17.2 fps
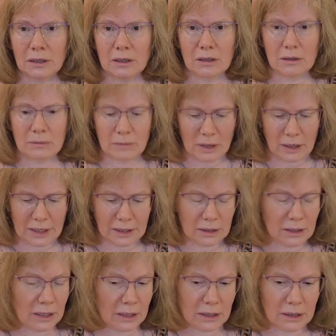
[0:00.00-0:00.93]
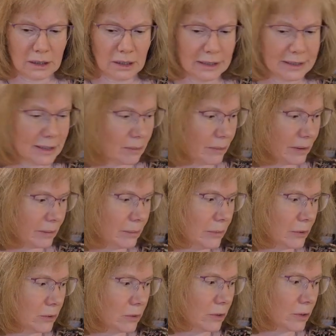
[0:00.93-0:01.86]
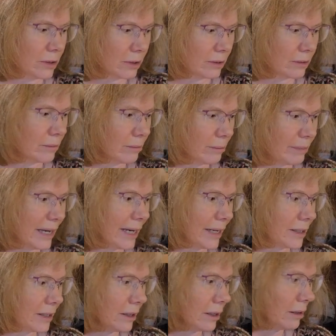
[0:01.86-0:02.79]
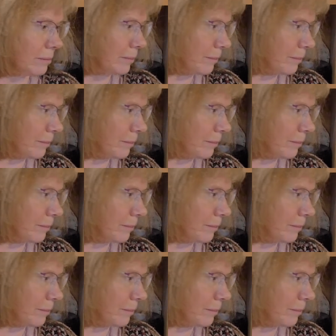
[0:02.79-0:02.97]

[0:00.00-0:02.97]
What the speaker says: you know, might need a little bit more padding.